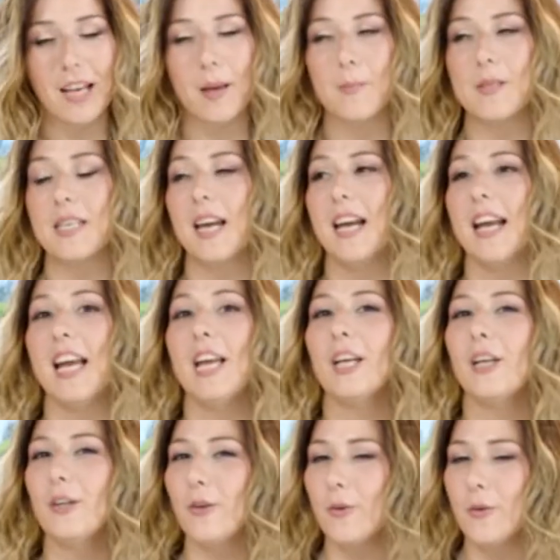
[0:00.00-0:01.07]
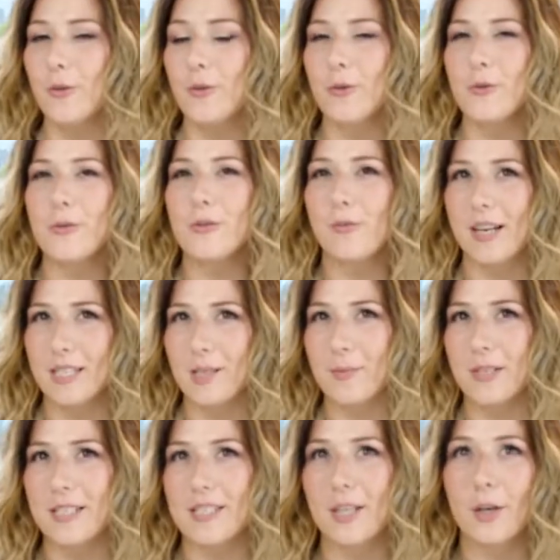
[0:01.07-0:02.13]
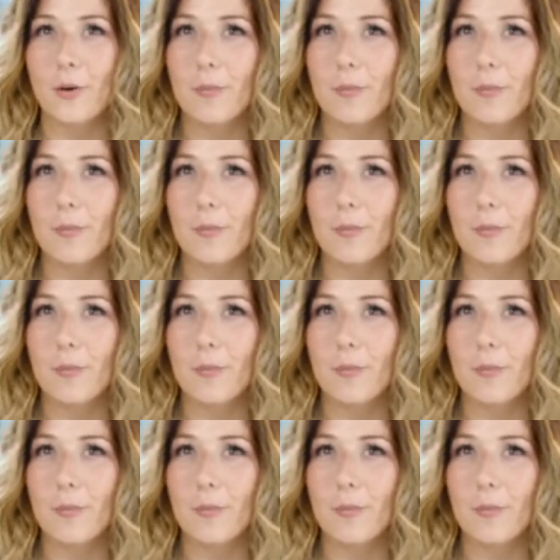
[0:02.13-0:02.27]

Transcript: tops. You know those recipes that